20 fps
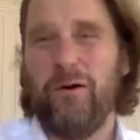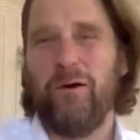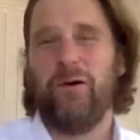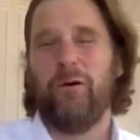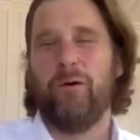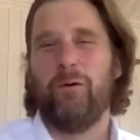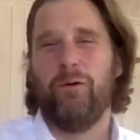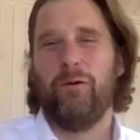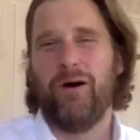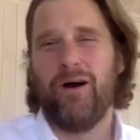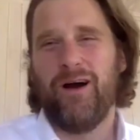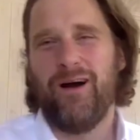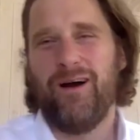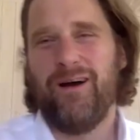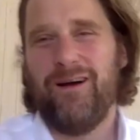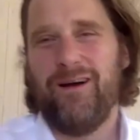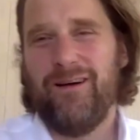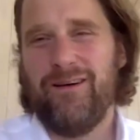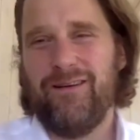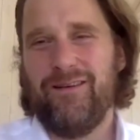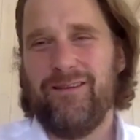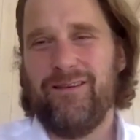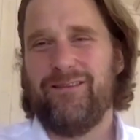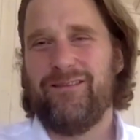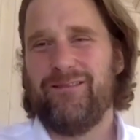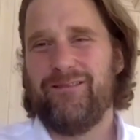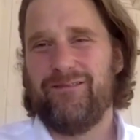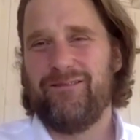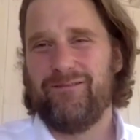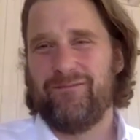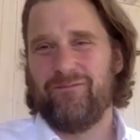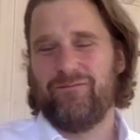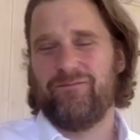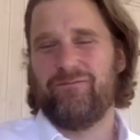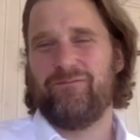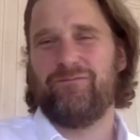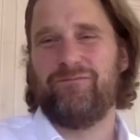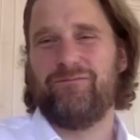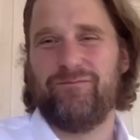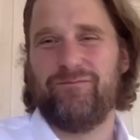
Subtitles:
I mean, does it not depend? I suppose it